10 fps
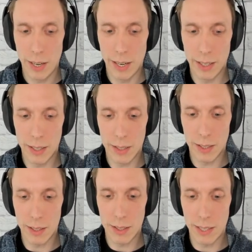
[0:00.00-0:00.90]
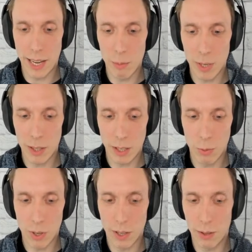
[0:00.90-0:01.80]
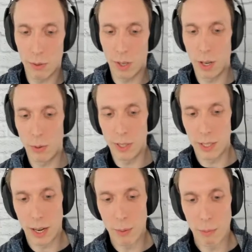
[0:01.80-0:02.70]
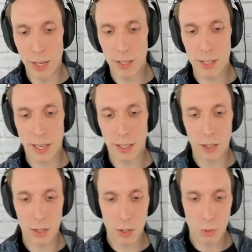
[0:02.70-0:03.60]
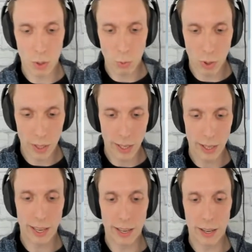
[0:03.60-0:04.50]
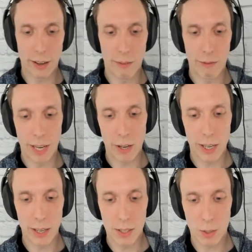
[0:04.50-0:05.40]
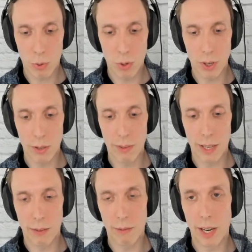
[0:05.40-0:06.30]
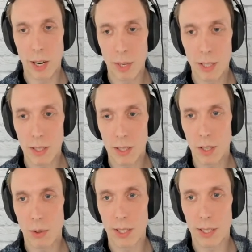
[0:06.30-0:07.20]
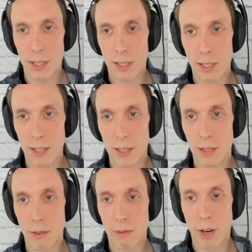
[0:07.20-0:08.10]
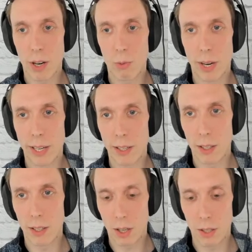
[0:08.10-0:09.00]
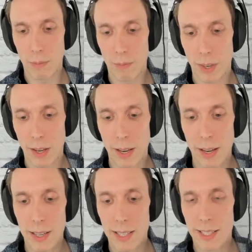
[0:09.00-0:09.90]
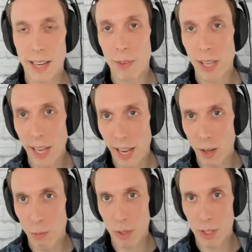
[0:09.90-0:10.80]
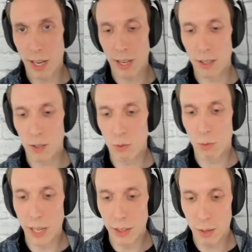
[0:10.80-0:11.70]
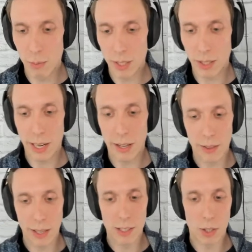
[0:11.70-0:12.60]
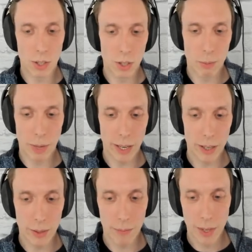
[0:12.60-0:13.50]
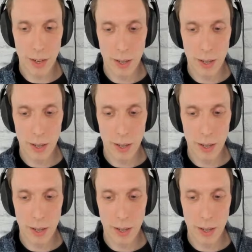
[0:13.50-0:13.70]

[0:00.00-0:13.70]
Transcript: is the statement that you want to know is among sellers who are working in very supportive environments. So this is this far right column, 78% rated their mental health as good or better.